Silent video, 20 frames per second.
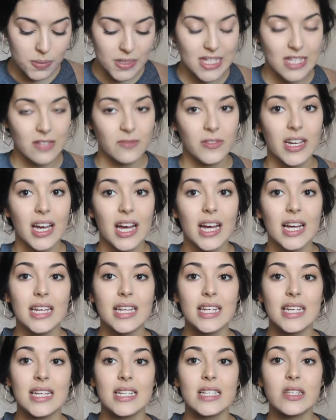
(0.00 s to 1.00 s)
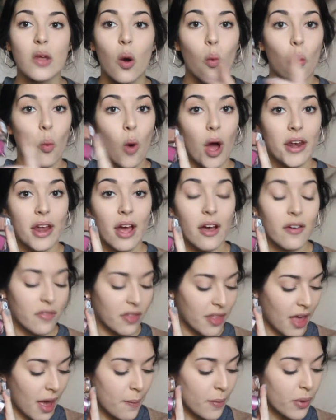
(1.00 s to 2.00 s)
Pacifica is one
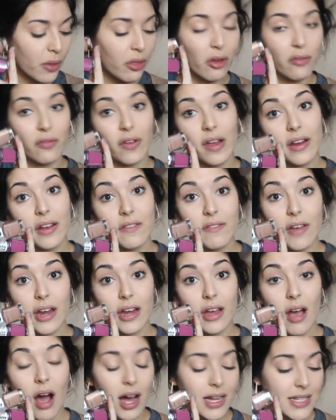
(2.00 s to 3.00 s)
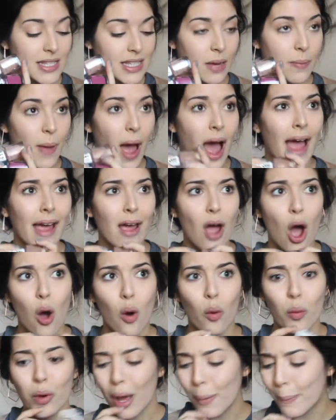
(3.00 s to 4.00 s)
of them. They're very, very awesome. I
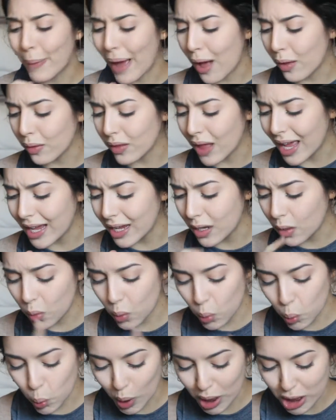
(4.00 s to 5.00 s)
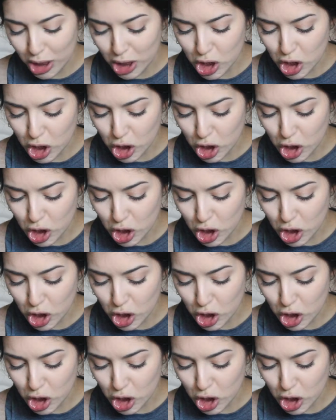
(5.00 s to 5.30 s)
own about like I